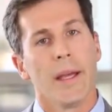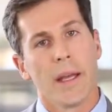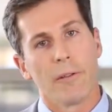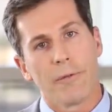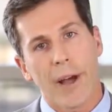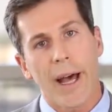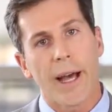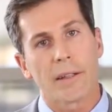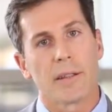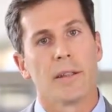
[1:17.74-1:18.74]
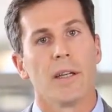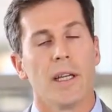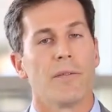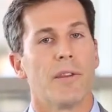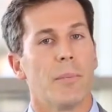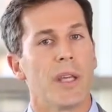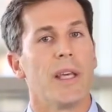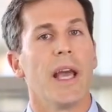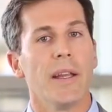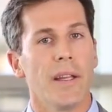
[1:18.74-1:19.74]
In fact, if the
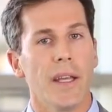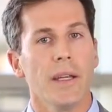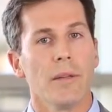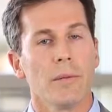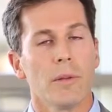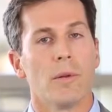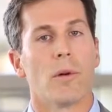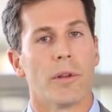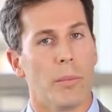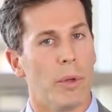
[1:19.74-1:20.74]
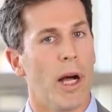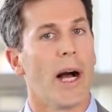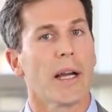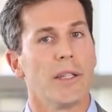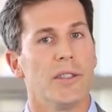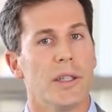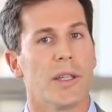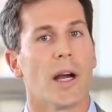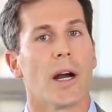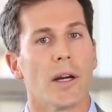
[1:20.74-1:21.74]
PAD or the blockage in
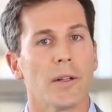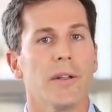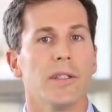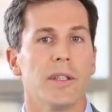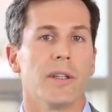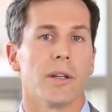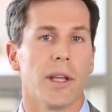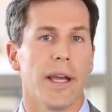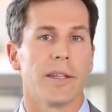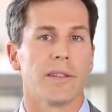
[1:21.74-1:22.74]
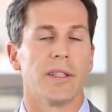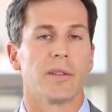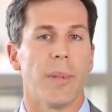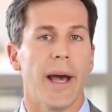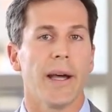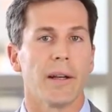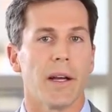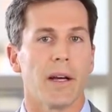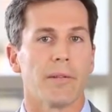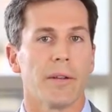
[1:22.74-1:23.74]
the arteries in your legs gets bad
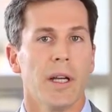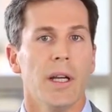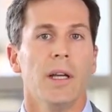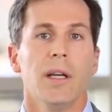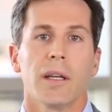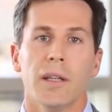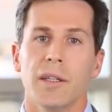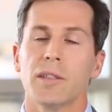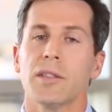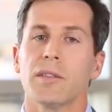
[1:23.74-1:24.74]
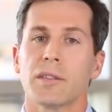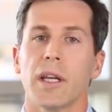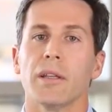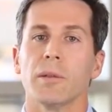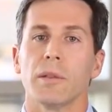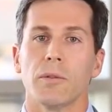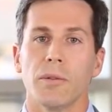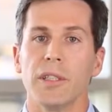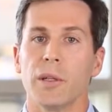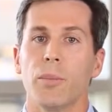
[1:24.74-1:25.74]
enough, conditions can
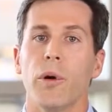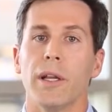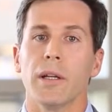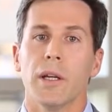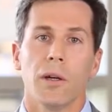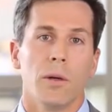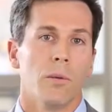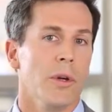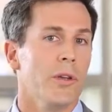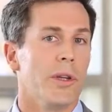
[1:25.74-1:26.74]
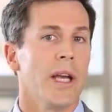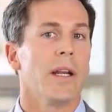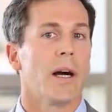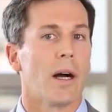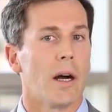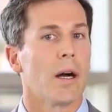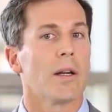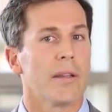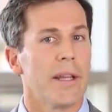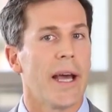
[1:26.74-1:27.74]
reach a point where you get a
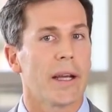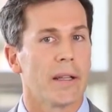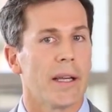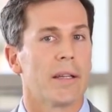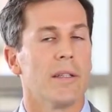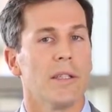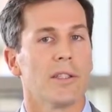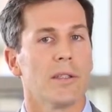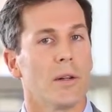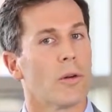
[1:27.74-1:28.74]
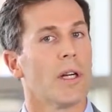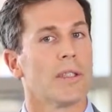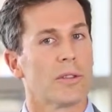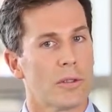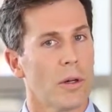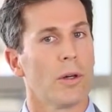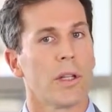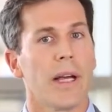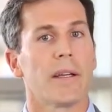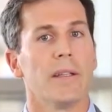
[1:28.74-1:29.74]
heart attack-like condition or a
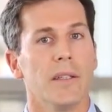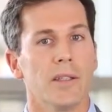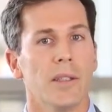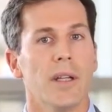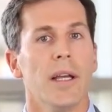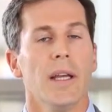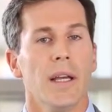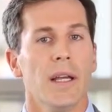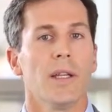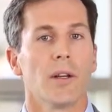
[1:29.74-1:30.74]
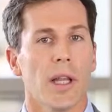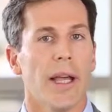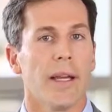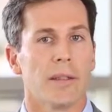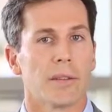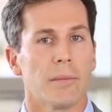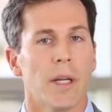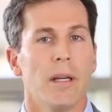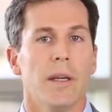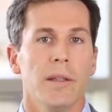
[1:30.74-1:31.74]
stroke-like condition in your legs.
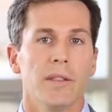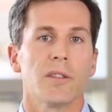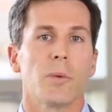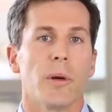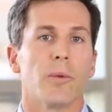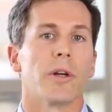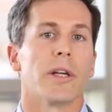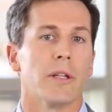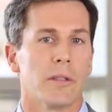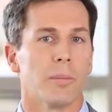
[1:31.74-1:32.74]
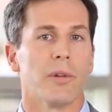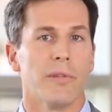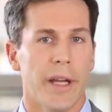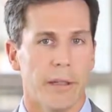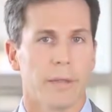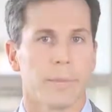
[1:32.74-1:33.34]
This is what we're here to prevent.